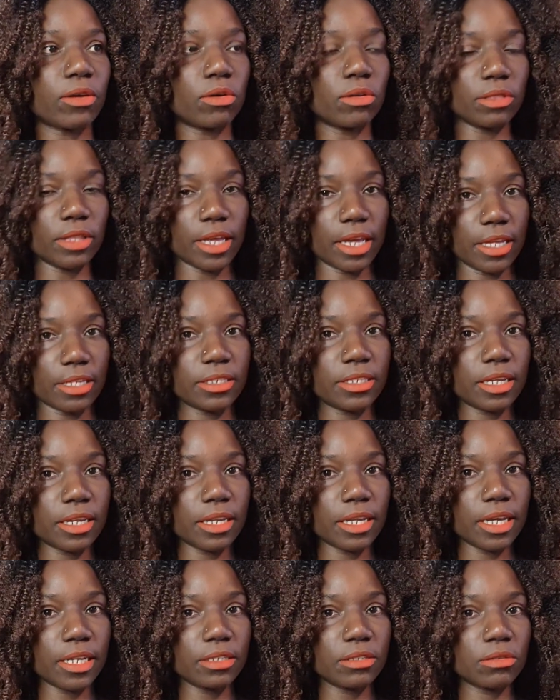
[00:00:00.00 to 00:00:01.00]
on the
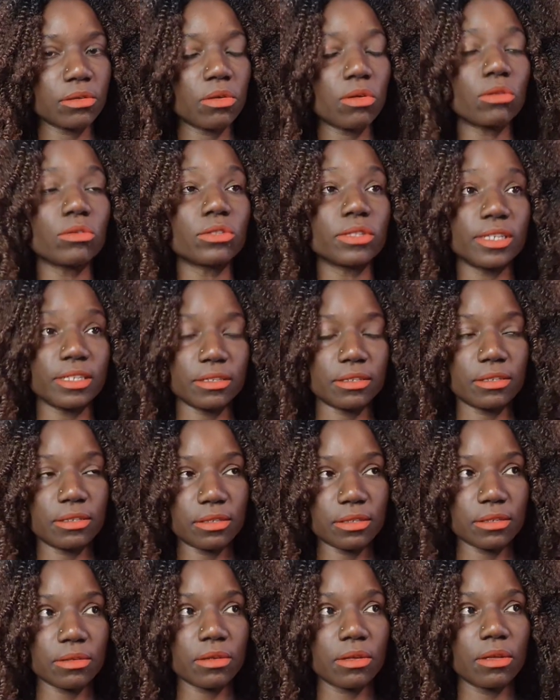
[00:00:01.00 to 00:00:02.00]
internet on
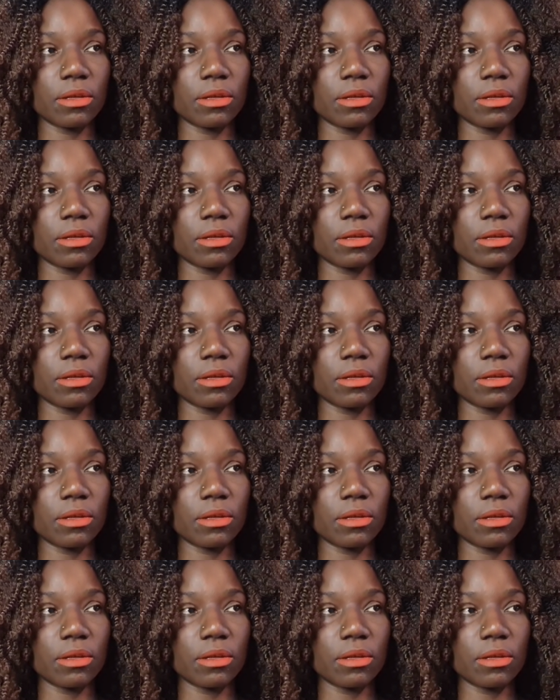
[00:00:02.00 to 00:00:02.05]
this